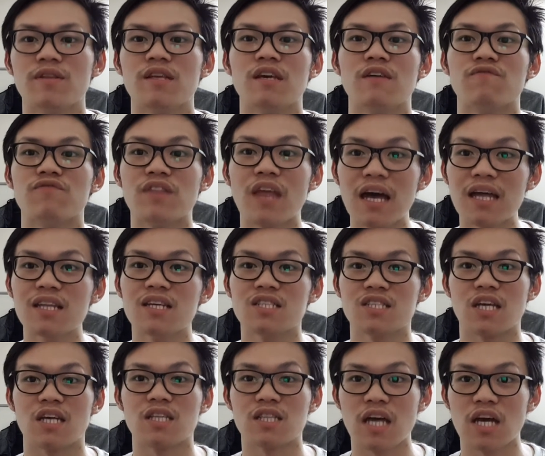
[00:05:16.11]
If that is
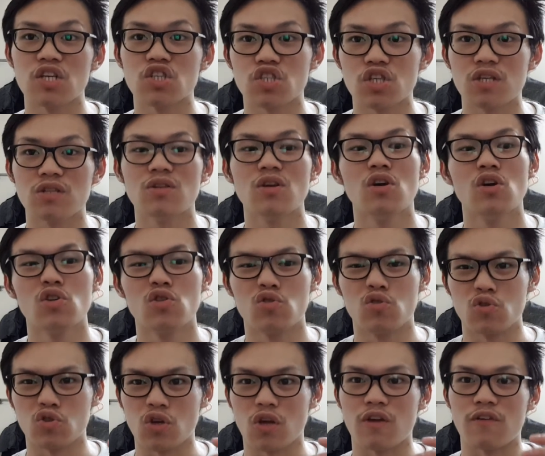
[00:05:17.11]
the intention,
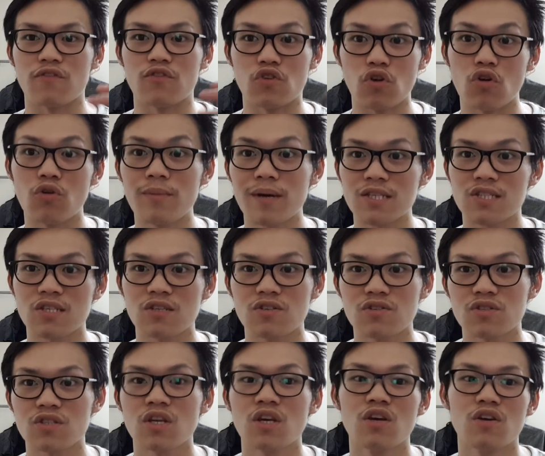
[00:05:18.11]
to sort of grow
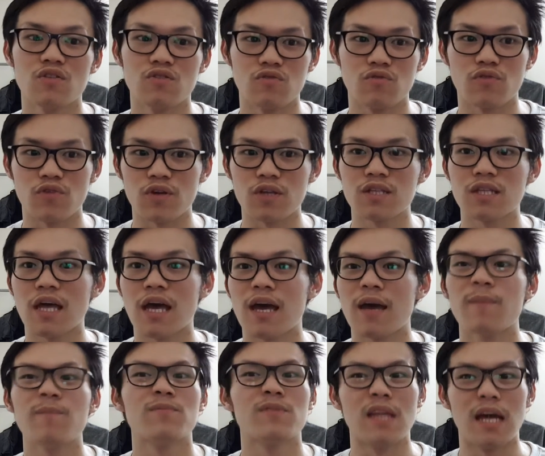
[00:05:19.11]
muscles, to train
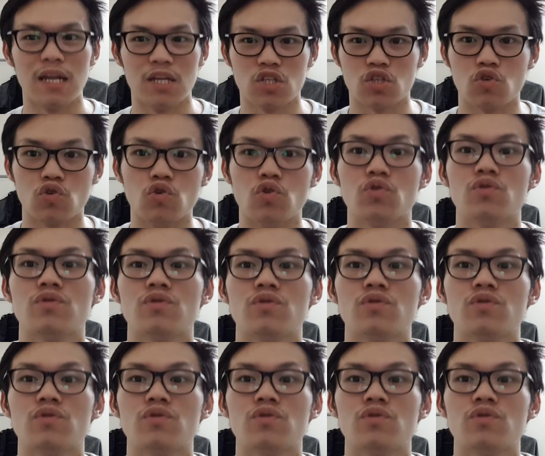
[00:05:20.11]
there, then it's good.